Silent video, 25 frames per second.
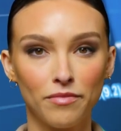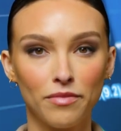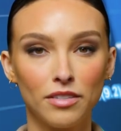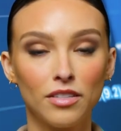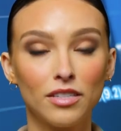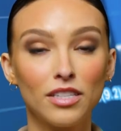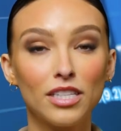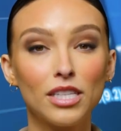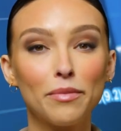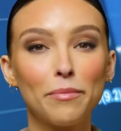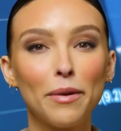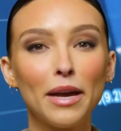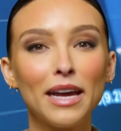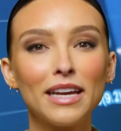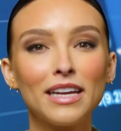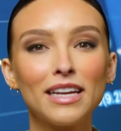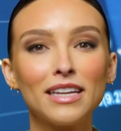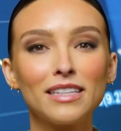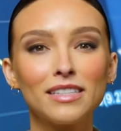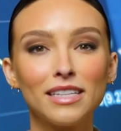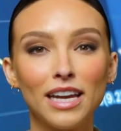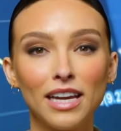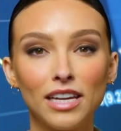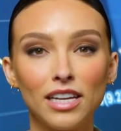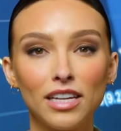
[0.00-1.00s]
Despite
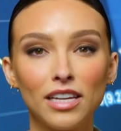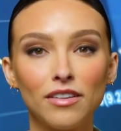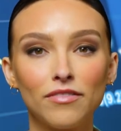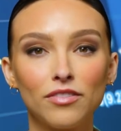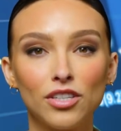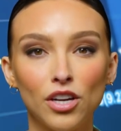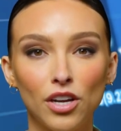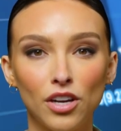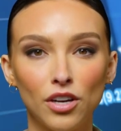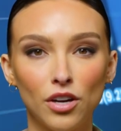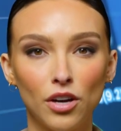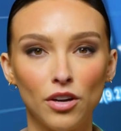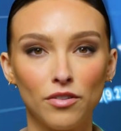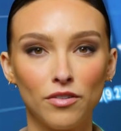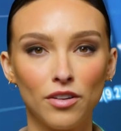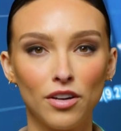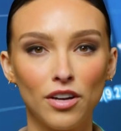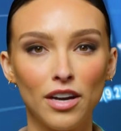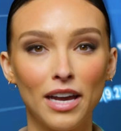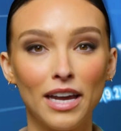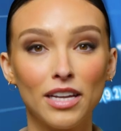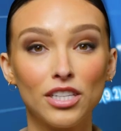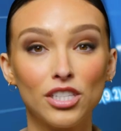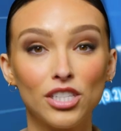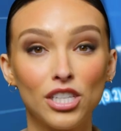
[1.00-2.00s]
executive turnover
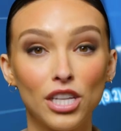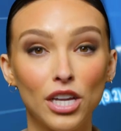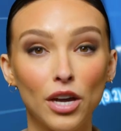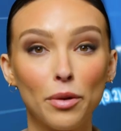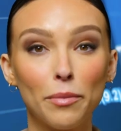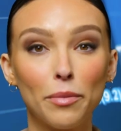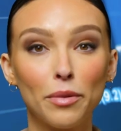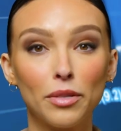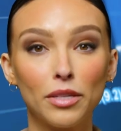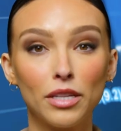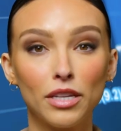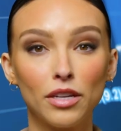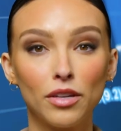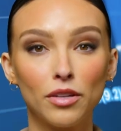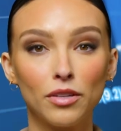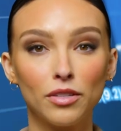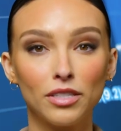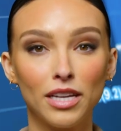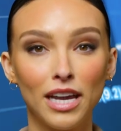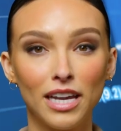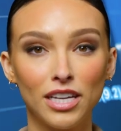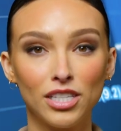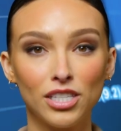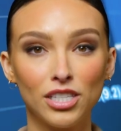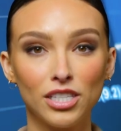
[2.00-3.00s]
and geopolitical
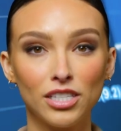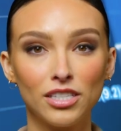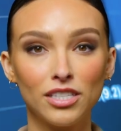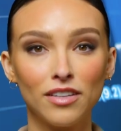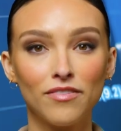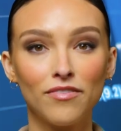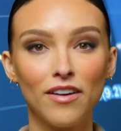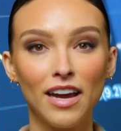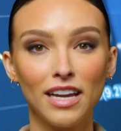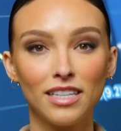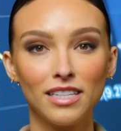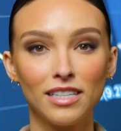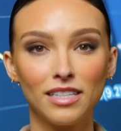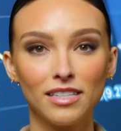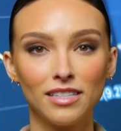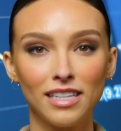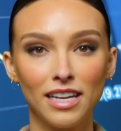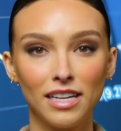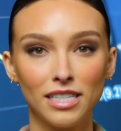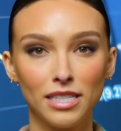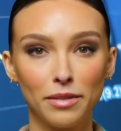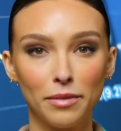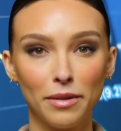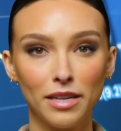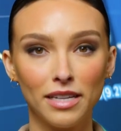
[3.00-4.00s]
tensions affecting
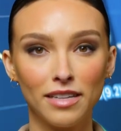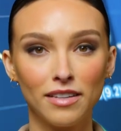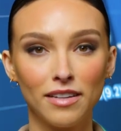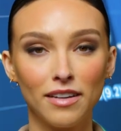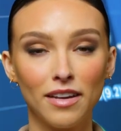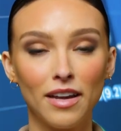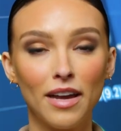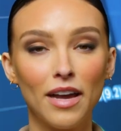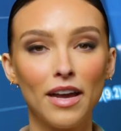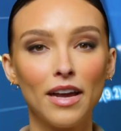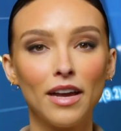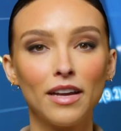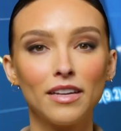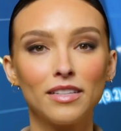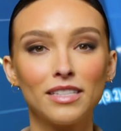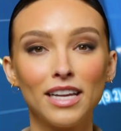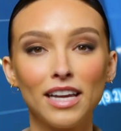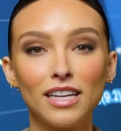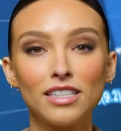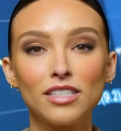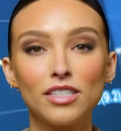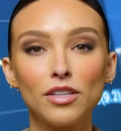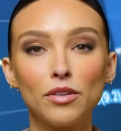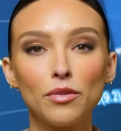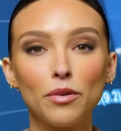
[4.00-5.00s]
sentiment,
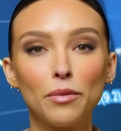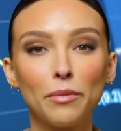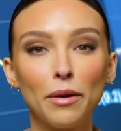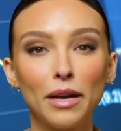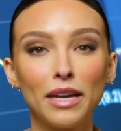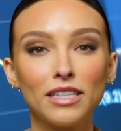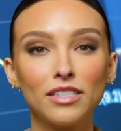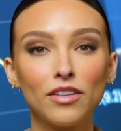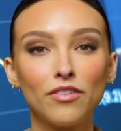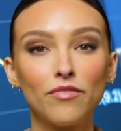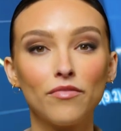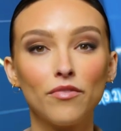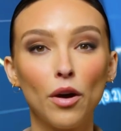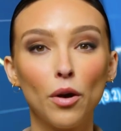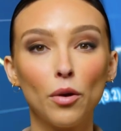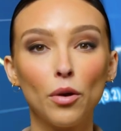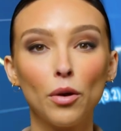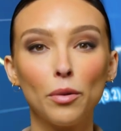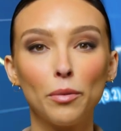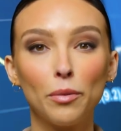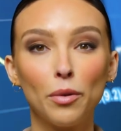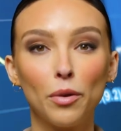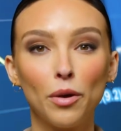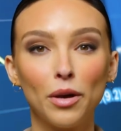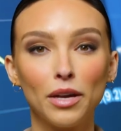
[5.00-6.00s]
Tesla remains a focal
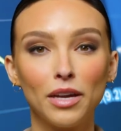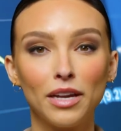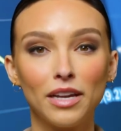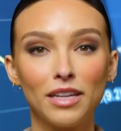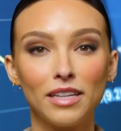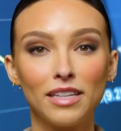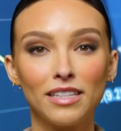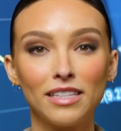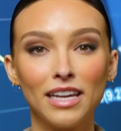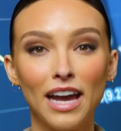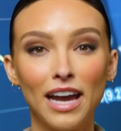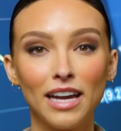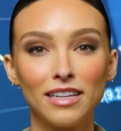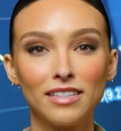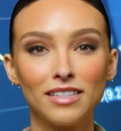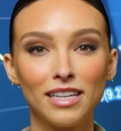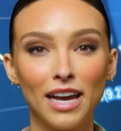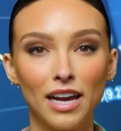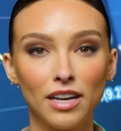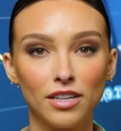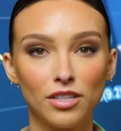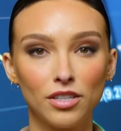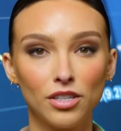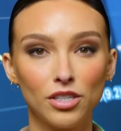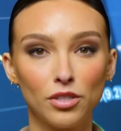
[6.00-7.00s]
point in the tech
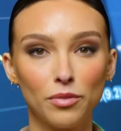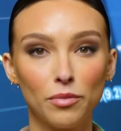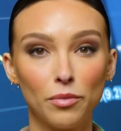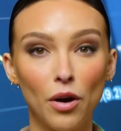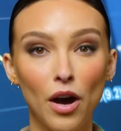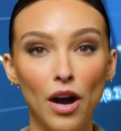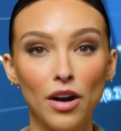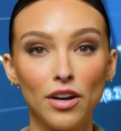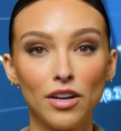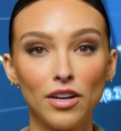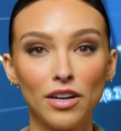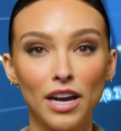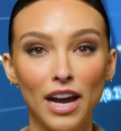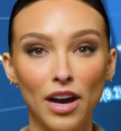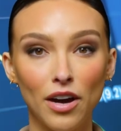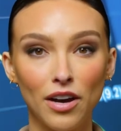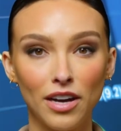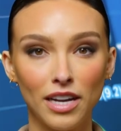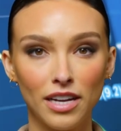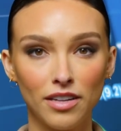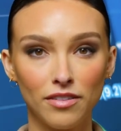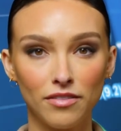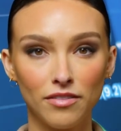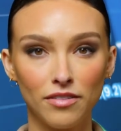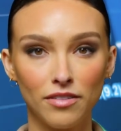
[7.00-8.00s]
sector's broader
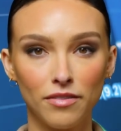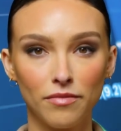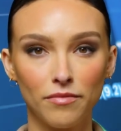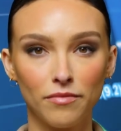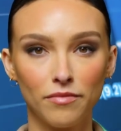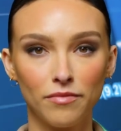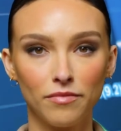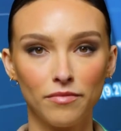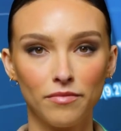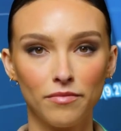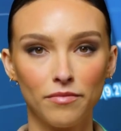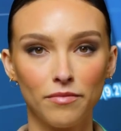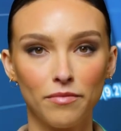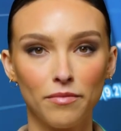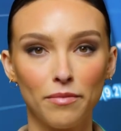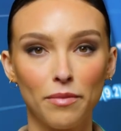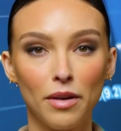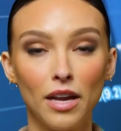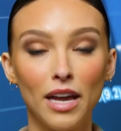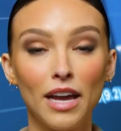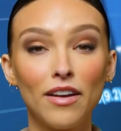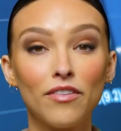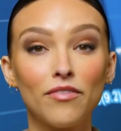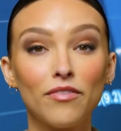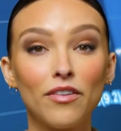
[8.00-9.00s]
narrative.
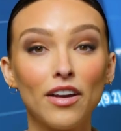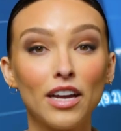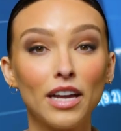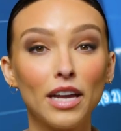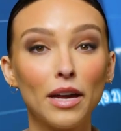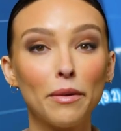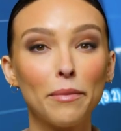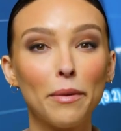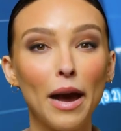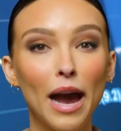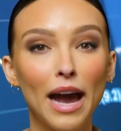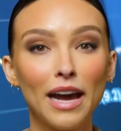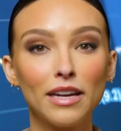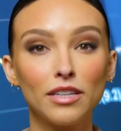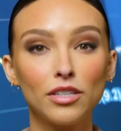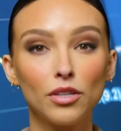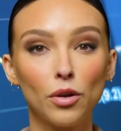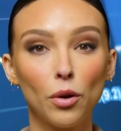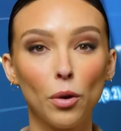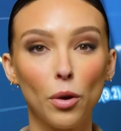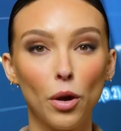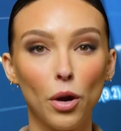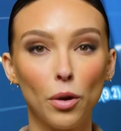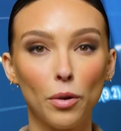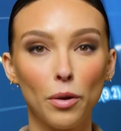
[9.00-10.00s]
NVIDIA-backed
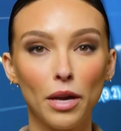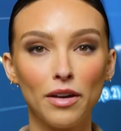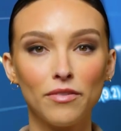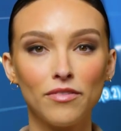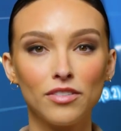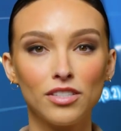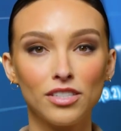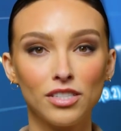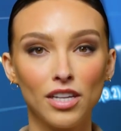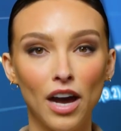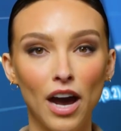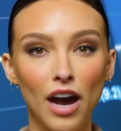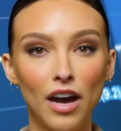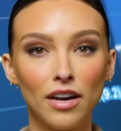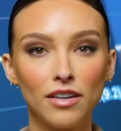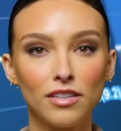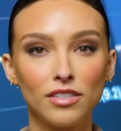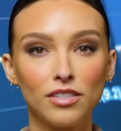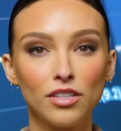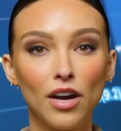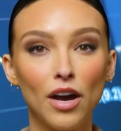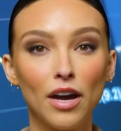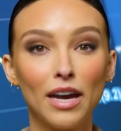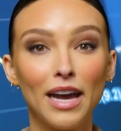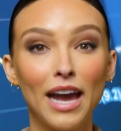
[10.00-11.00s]
CoreWeave stock
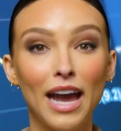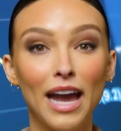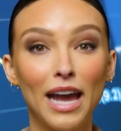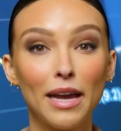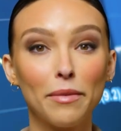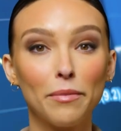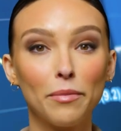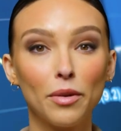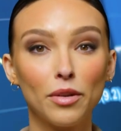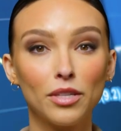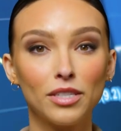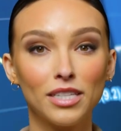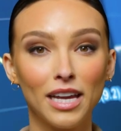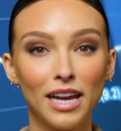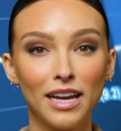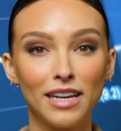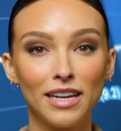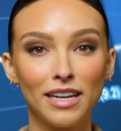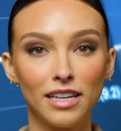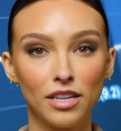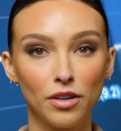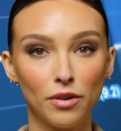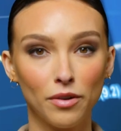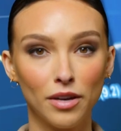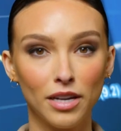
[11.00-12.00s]
saw an 8%
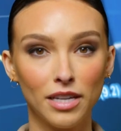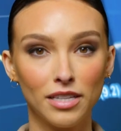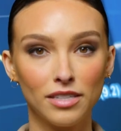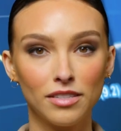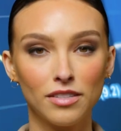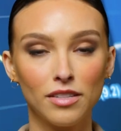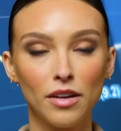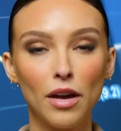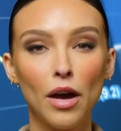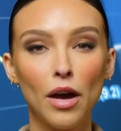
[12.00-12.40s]
increase,